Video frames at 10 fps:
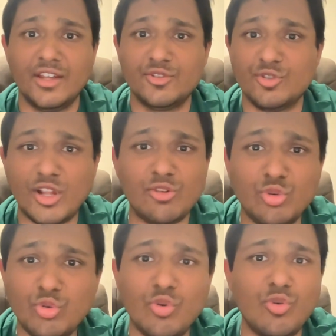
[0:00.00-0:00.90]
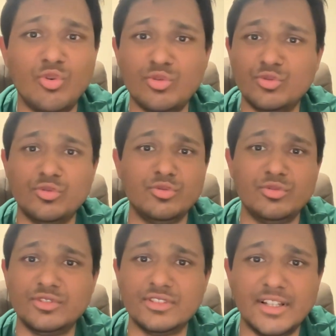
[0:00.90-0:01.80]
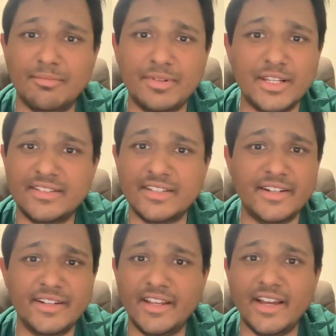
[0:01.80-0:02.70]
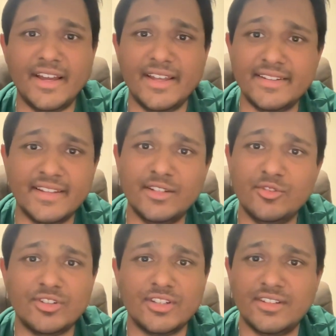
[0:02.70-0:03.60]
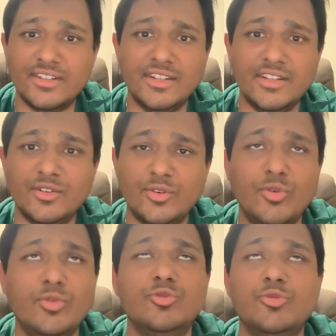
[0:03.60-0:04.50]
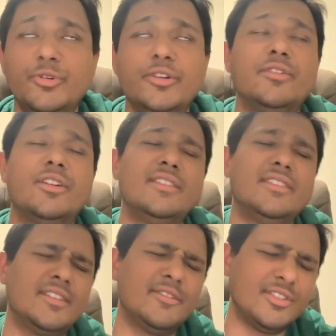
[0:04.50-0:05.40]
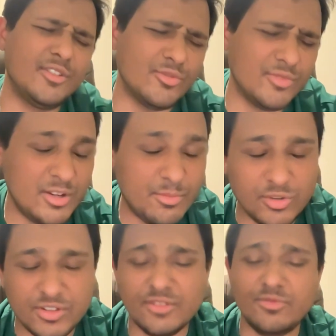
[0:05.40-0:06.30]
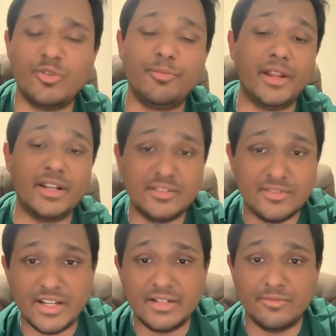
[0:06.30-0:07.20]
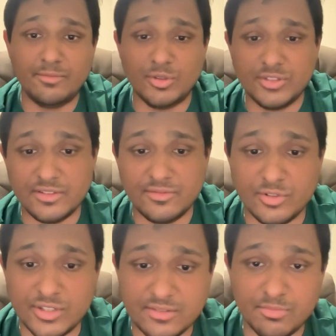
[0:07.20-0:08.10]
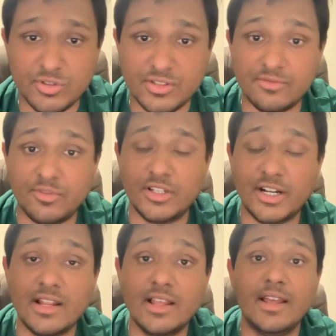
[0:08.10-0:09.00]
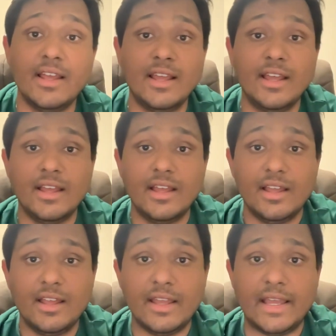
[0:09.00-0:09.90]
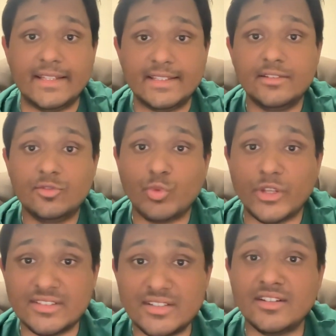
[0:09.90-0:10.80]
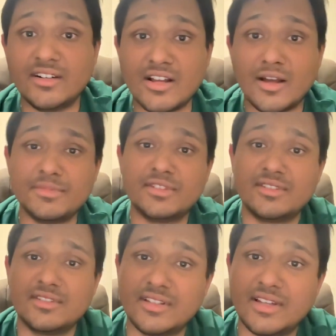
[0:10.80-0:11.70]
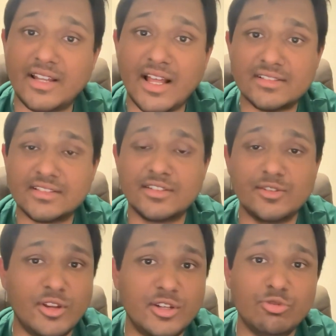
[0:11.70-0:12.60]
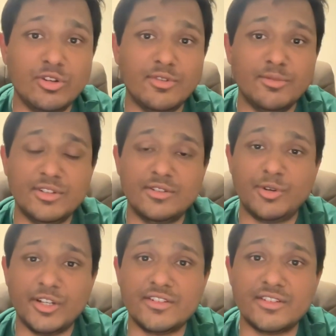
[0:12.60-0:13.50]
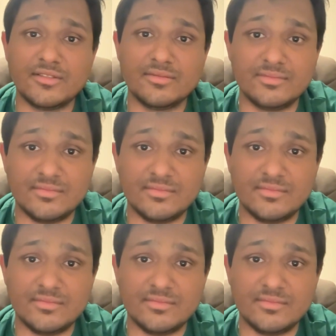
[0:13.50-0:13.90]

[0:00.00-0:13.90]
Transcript: So now you go to some place in India and then you see, oh, Jupiter transit 7th house, very positive for marriage, right? Positive for this, positive for that. And this Westerner comes and asks you and you give him this prediction.